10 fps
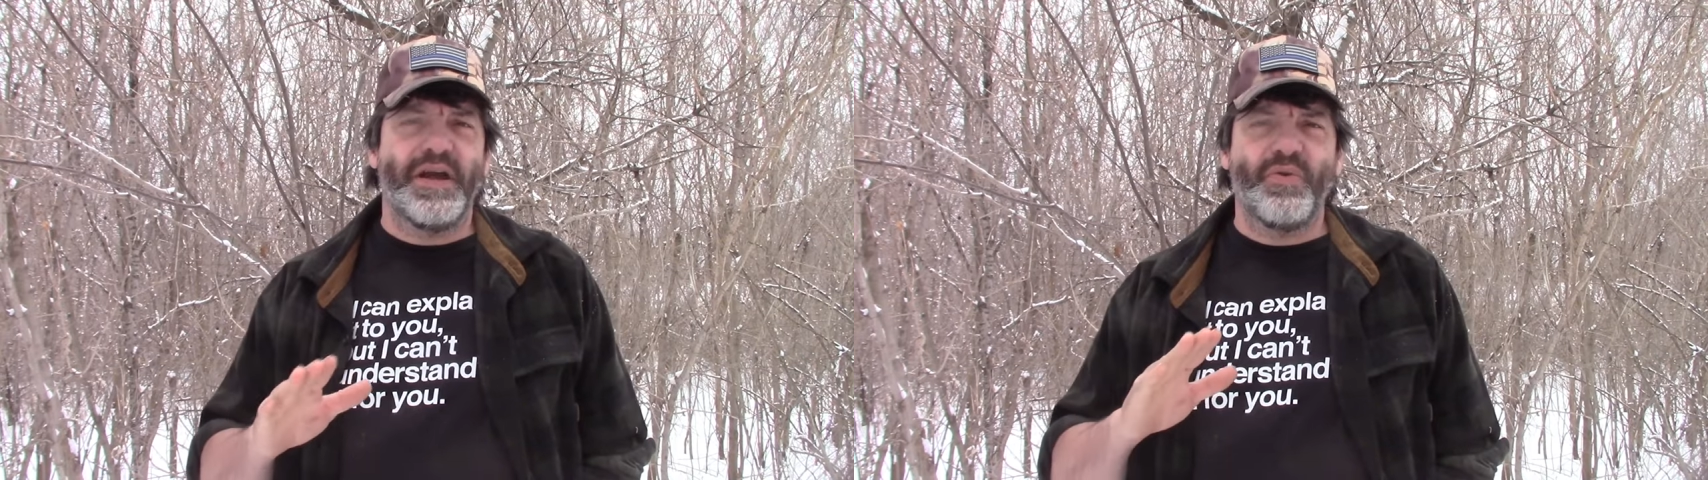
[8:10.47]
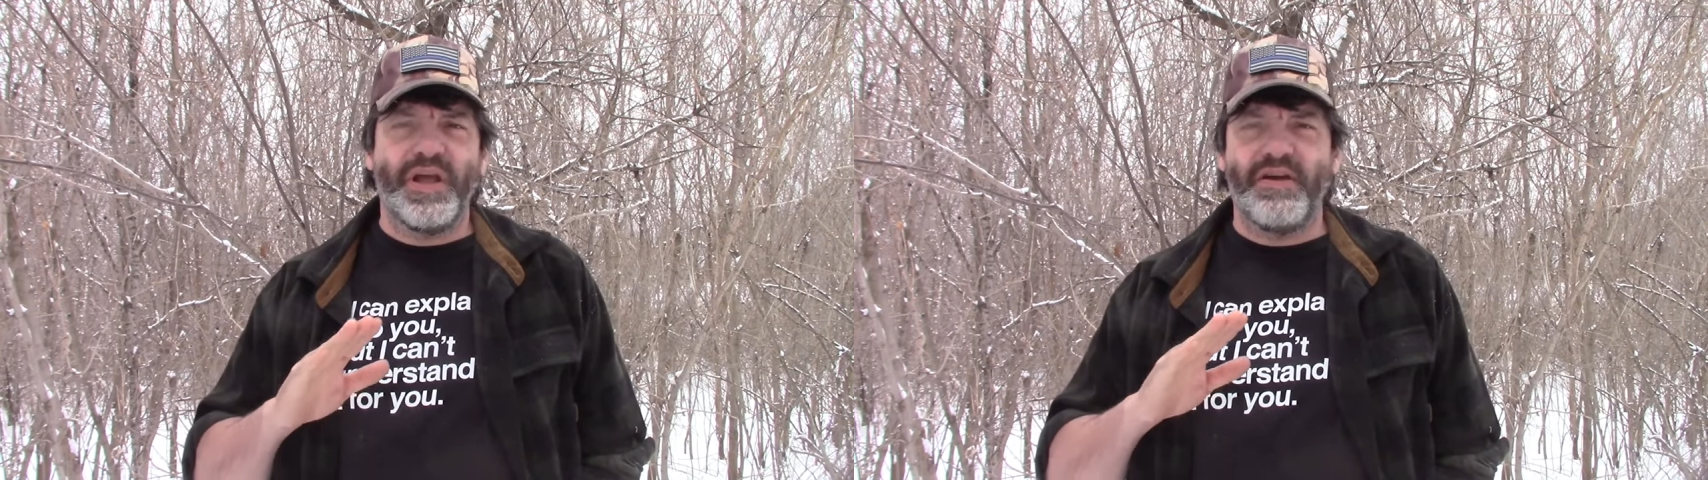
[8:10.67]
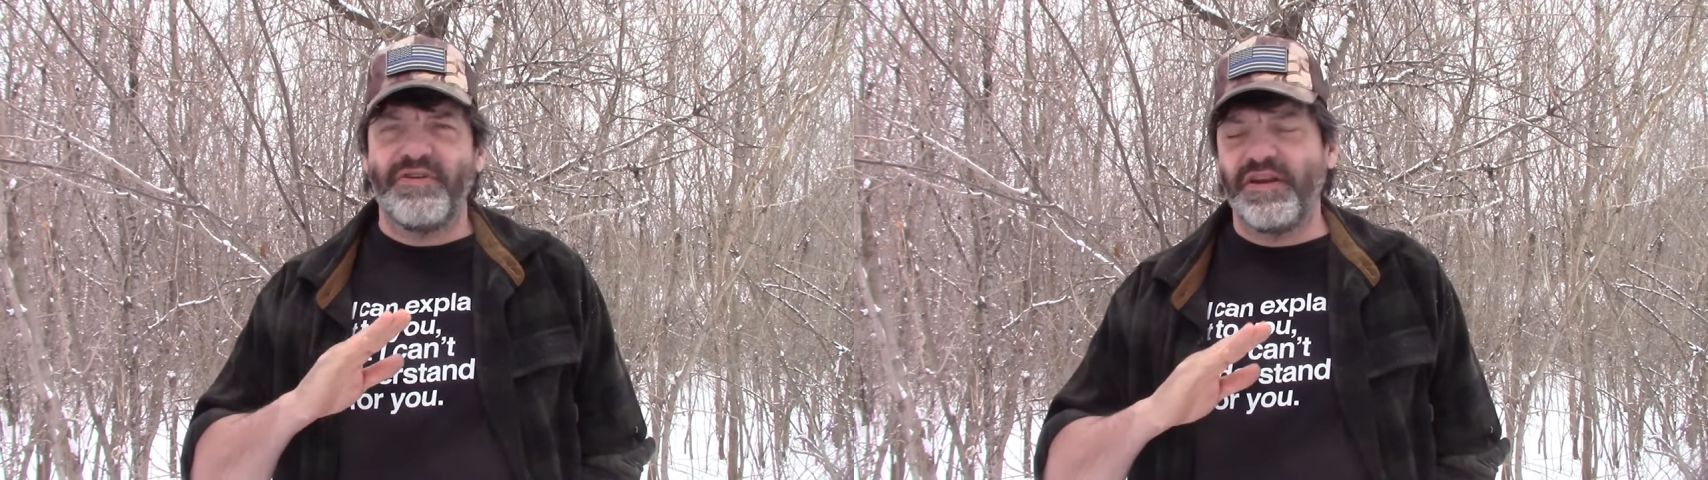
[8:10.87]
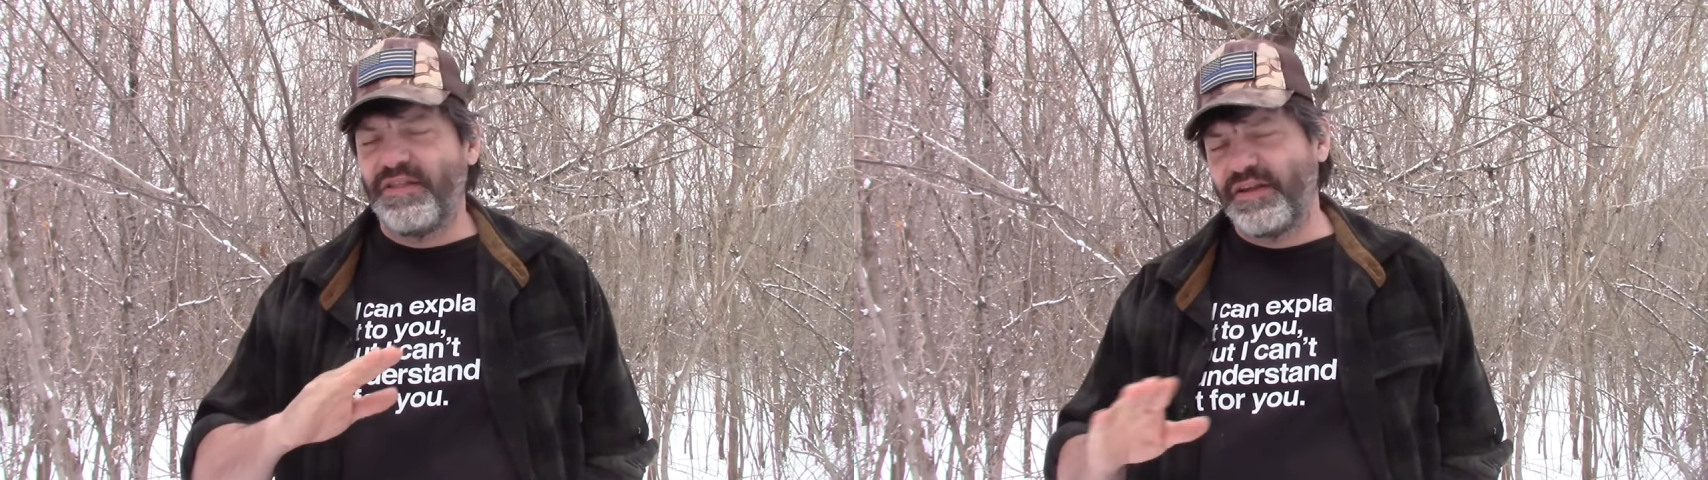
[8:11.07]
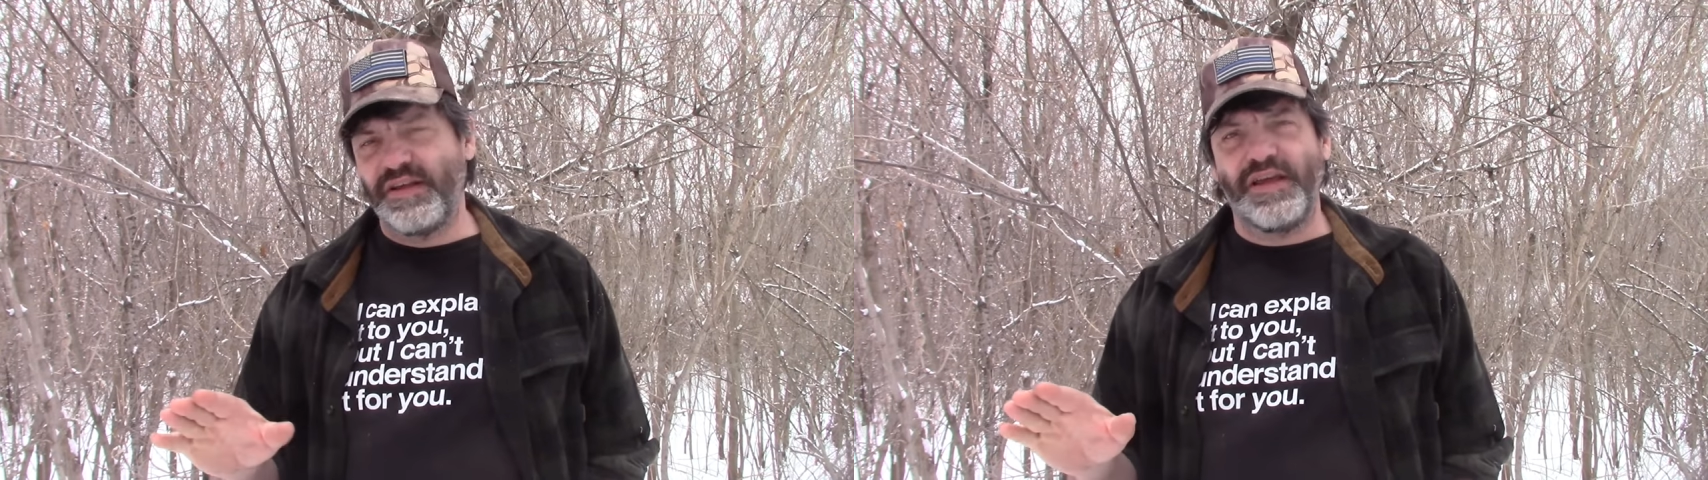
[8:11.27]
I don't have
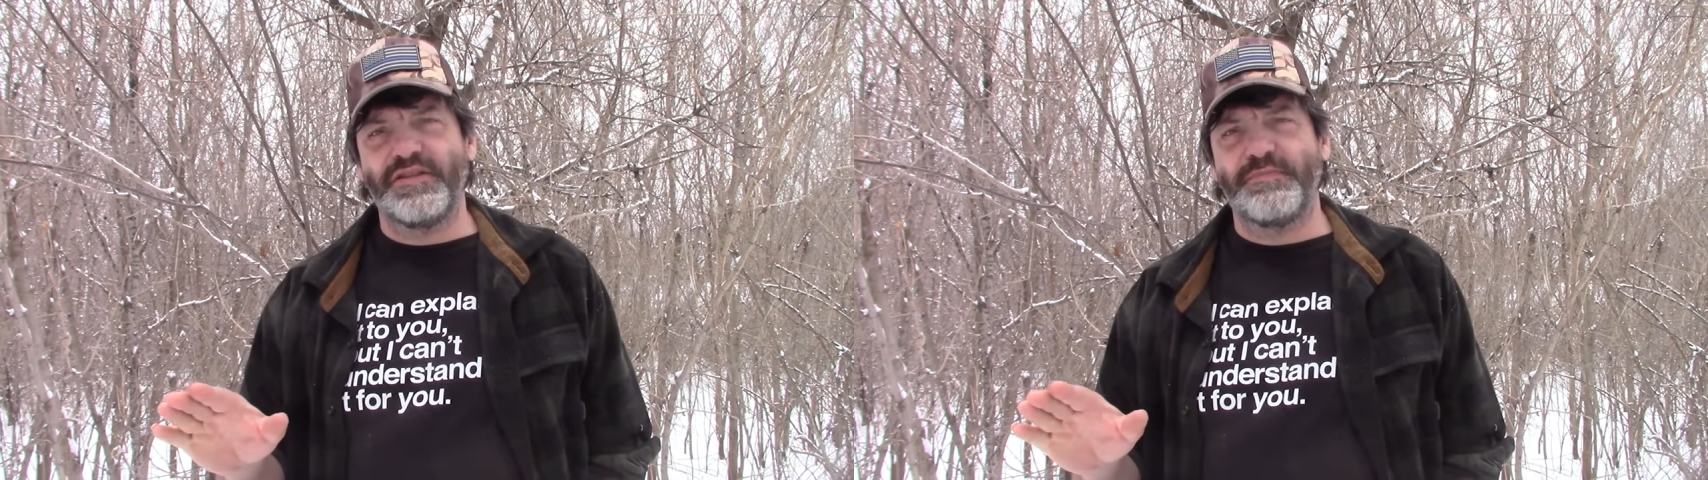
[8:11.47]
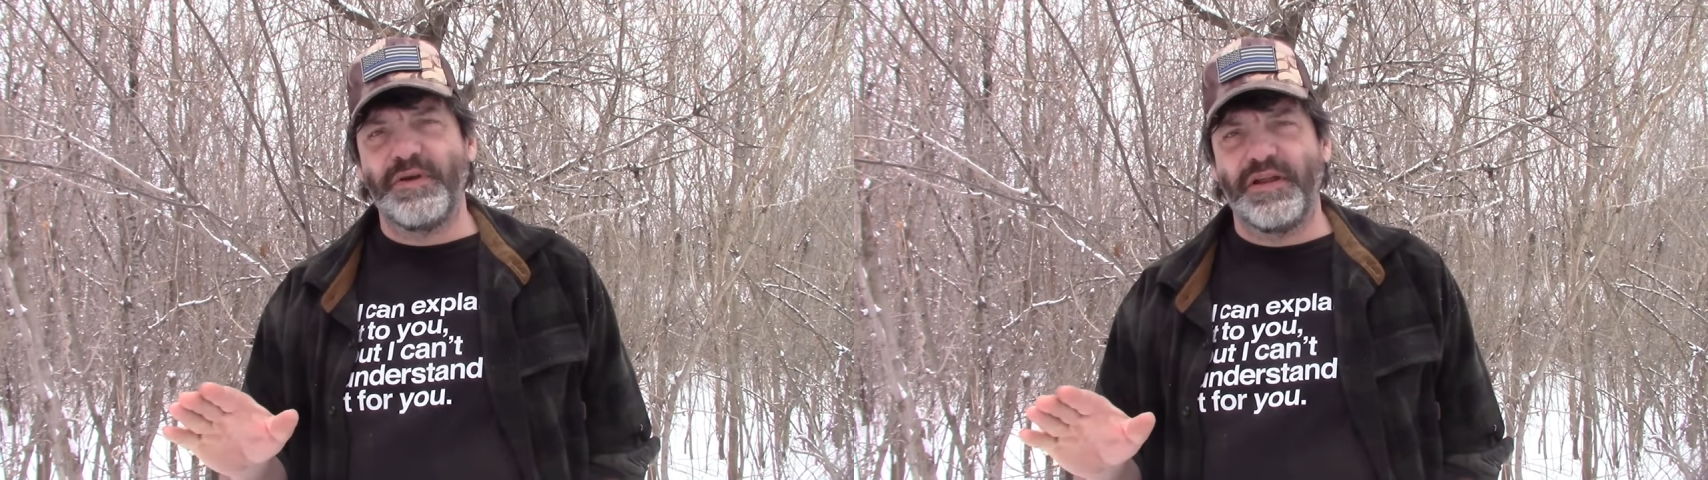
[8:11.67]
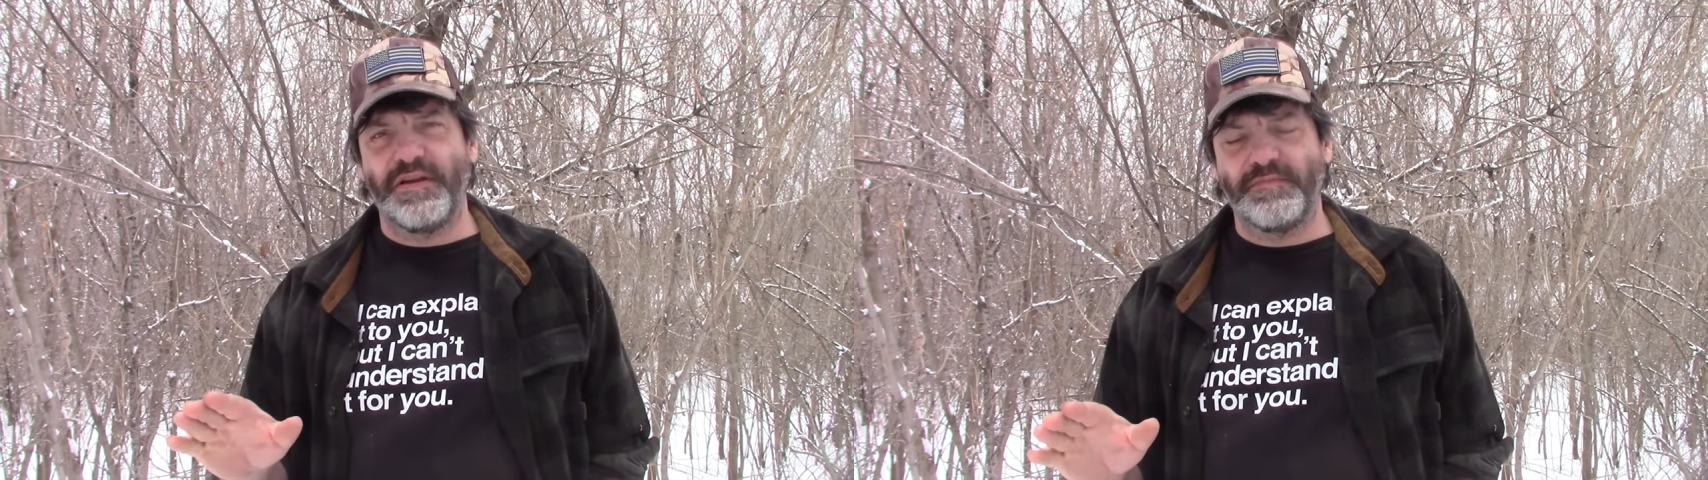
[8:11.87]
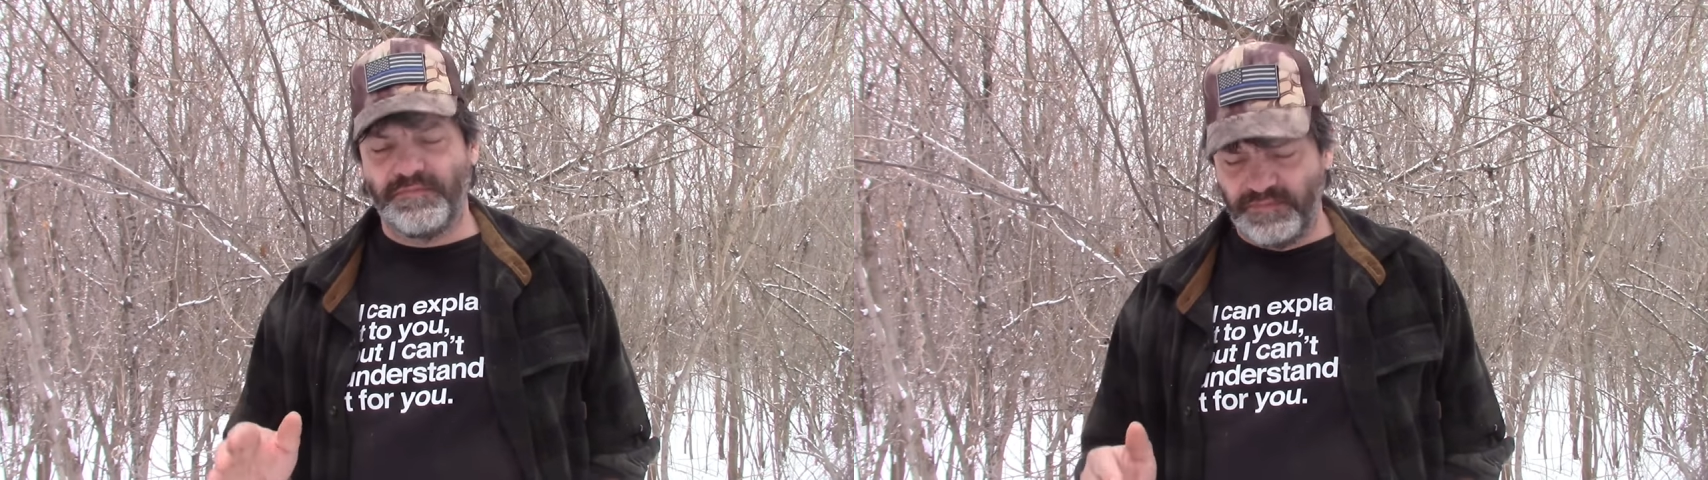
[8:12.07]
anything against baiting.